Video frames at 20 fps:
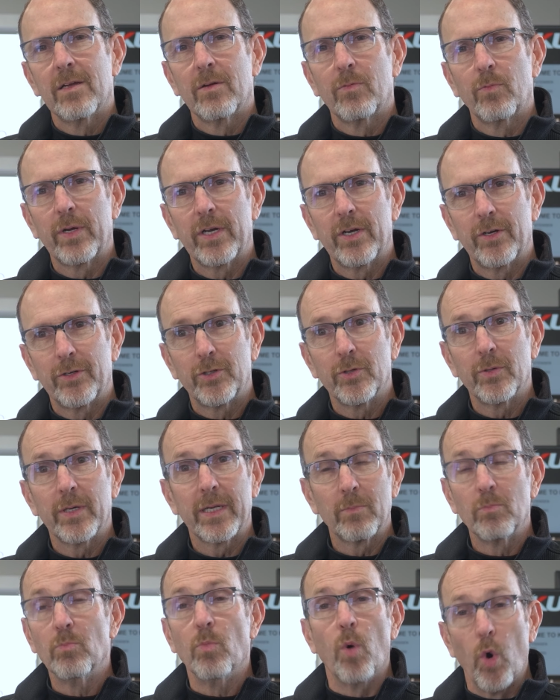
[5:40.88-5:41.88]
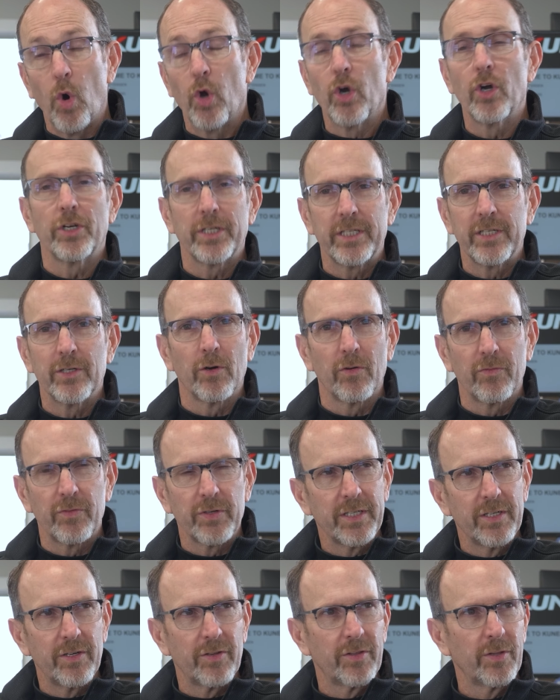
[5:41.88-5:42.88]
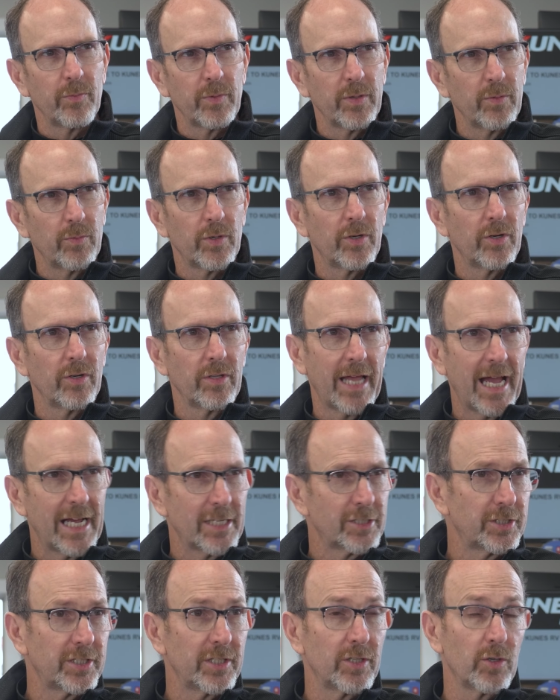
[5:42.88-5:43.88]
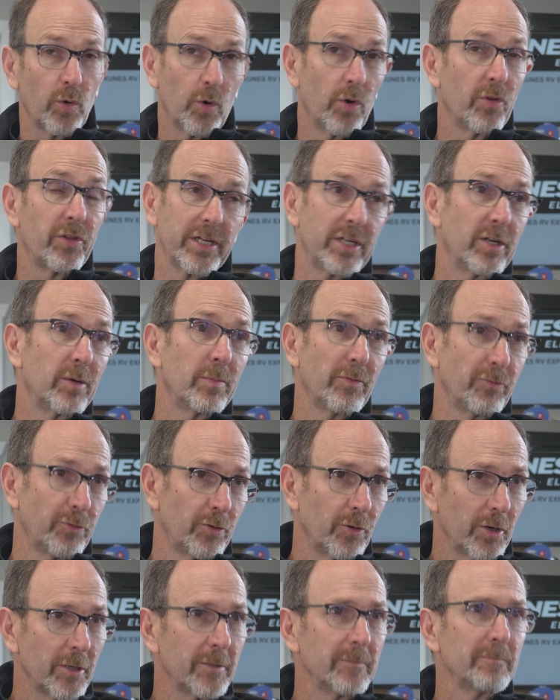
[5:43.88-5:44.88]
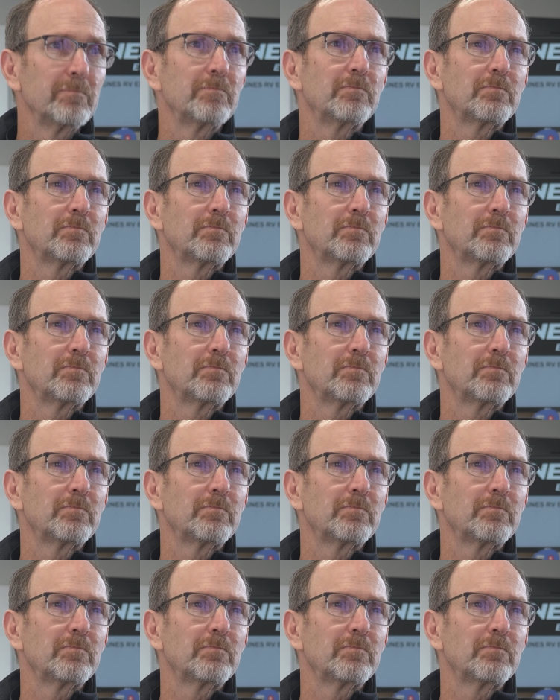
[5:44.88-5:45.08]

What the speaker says: We are doing more year over year than we were last year or the year before.